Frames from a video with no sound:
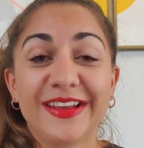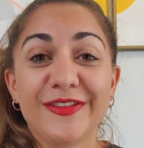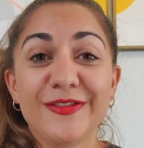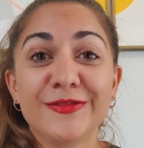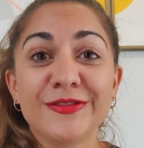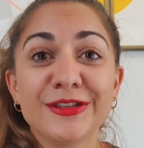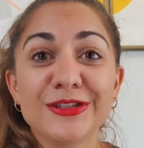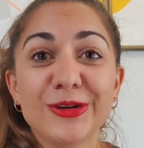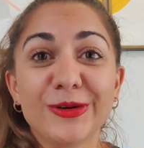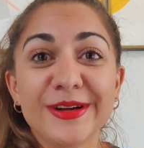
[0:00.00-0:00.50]
if you've
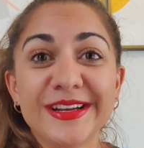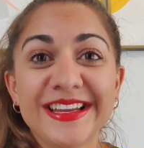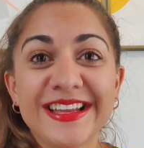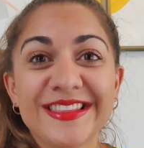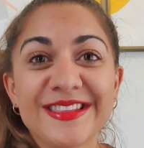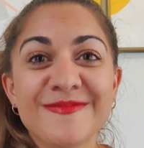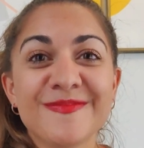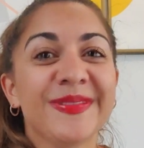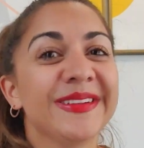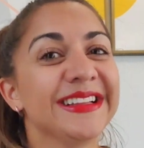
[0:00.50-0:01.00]
enjoyed it,
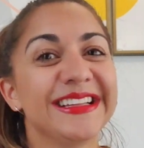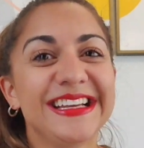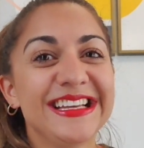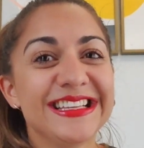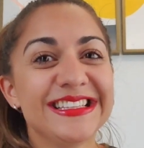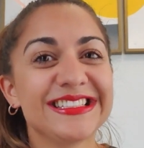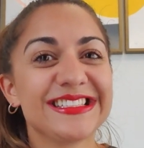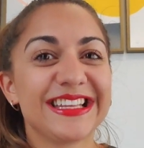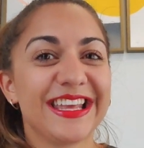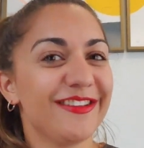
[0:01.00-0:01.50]
then
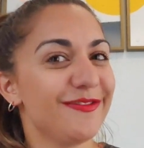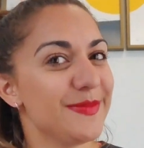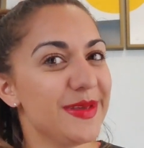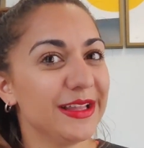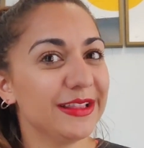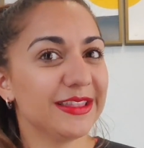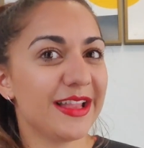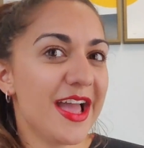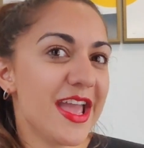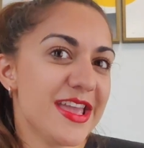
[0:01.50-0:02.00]
please give me
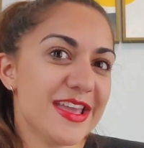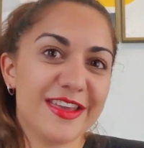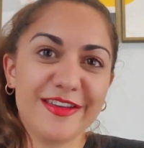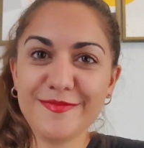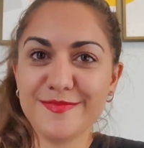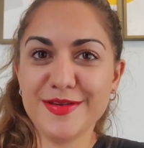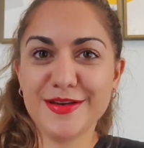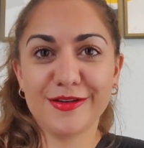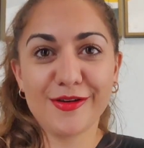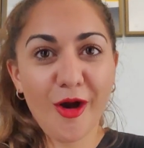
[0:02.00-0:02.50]
a like, give
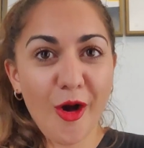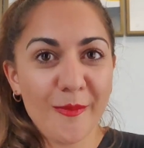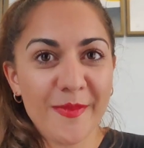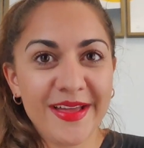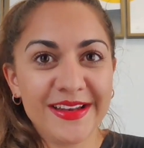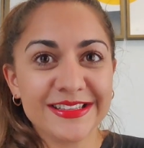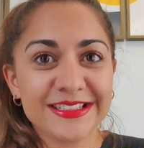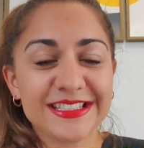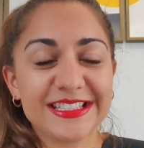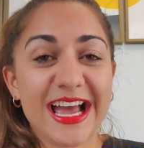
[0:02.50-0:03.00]
me a
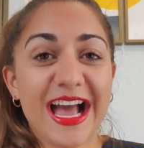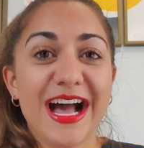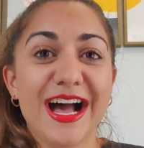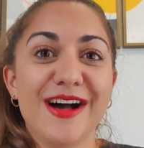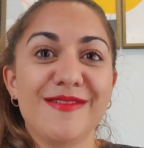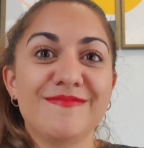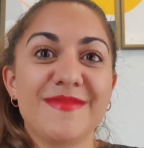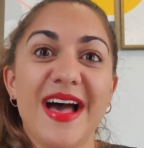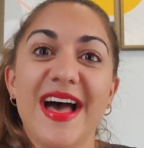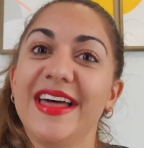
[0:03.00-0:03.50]
comment,
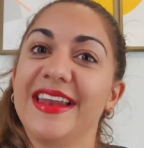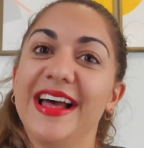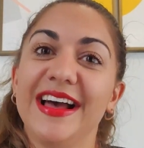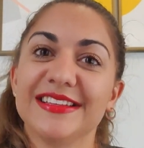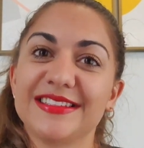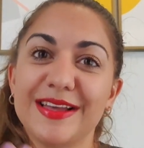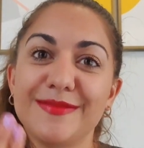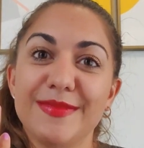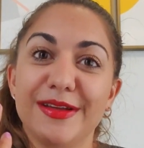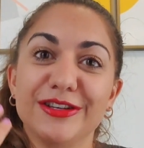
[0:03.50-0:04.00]
and
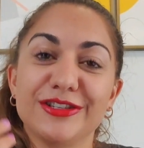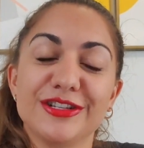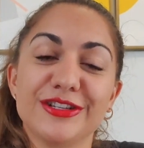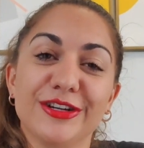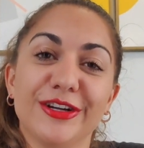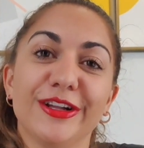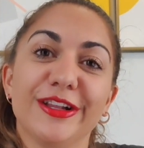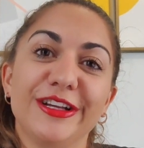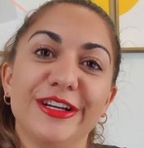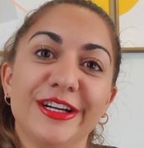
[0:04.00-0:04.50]
as I mentioned
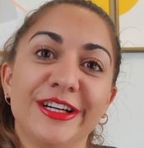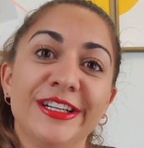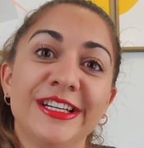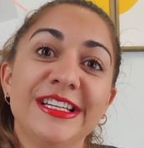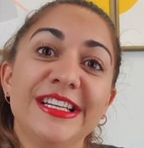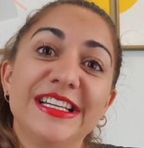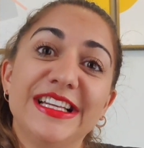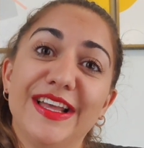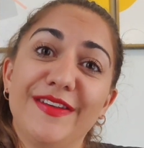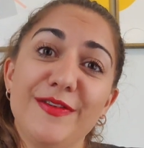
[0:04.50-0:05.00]
earlier,
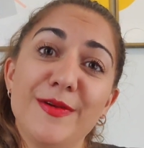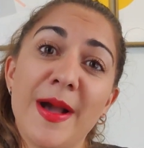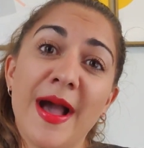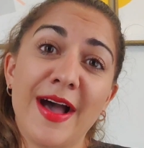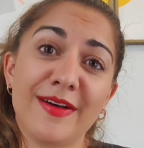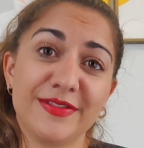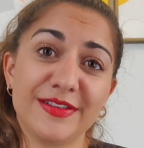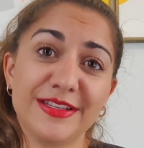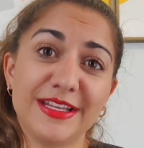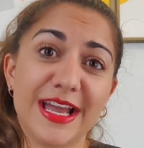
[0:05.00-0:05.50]
if you
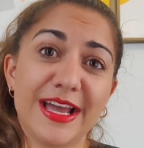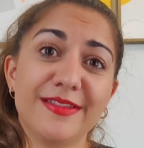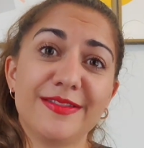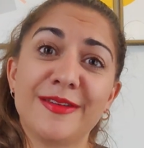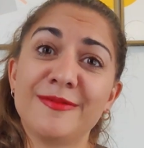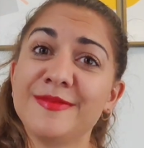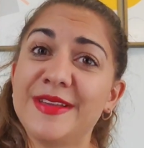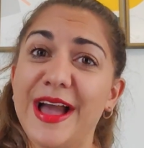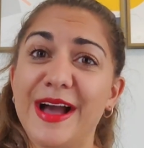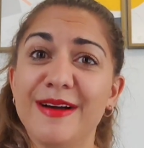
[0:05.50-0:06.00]
haven't yet,
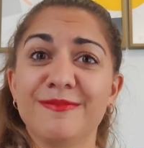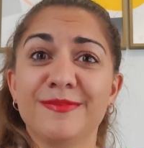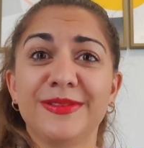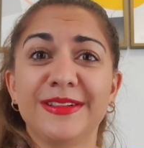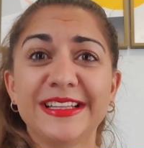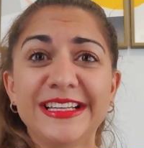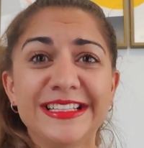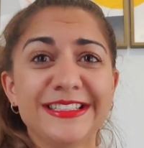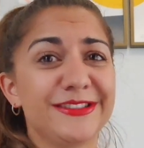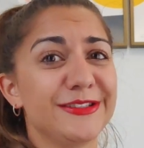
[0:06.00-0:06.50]
then yeah,
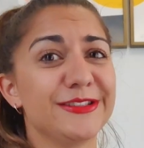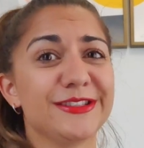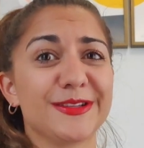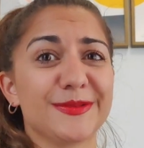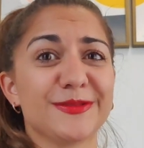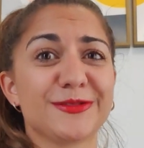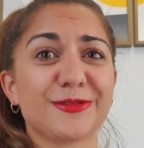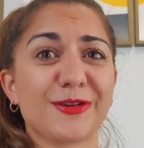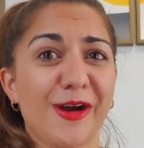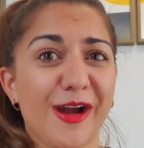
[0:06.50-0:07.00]
please do
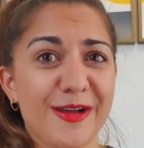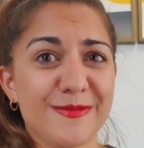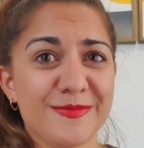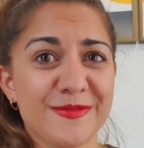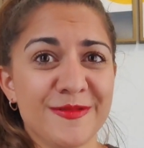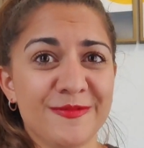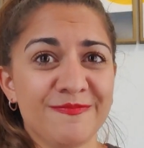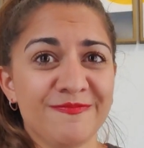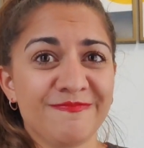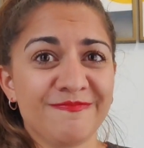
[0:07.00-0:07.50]
subscribe.
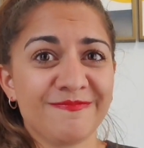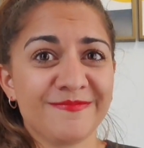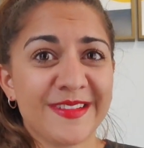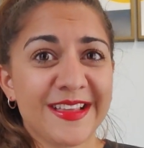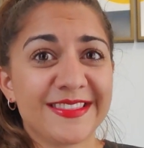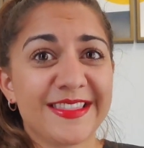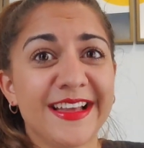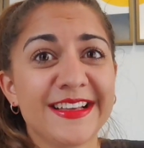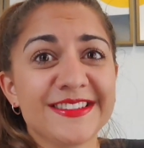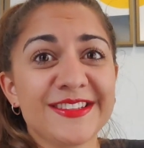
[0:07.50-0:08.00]

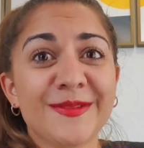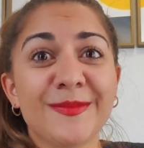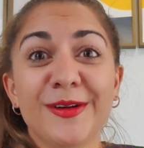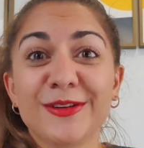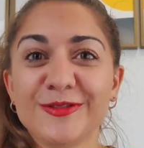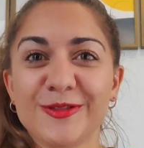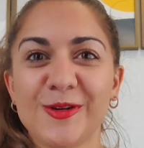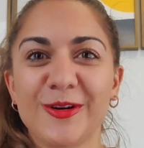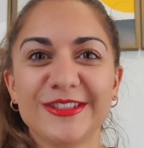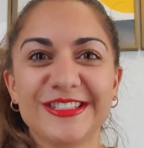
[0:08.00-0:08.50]
Thanks so much
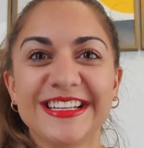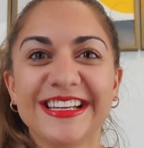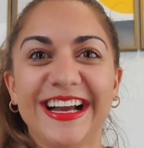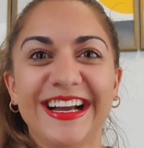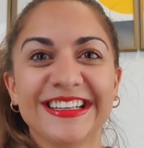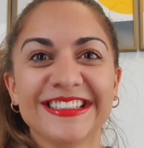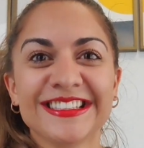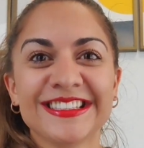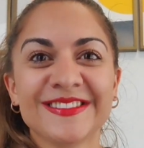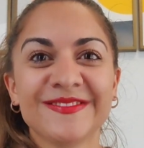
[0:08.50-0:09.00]
for watching,
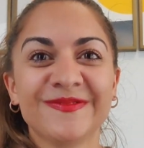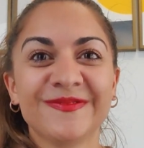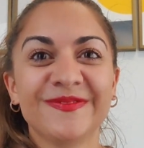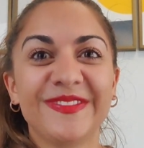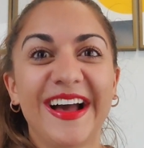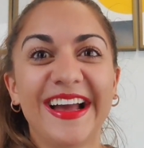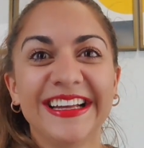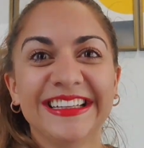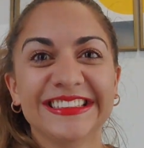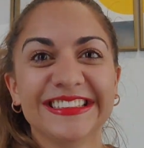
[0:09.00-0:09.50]
guys.
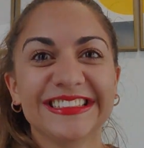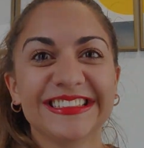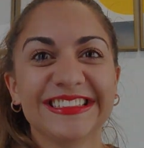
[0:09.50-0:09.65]
Bye.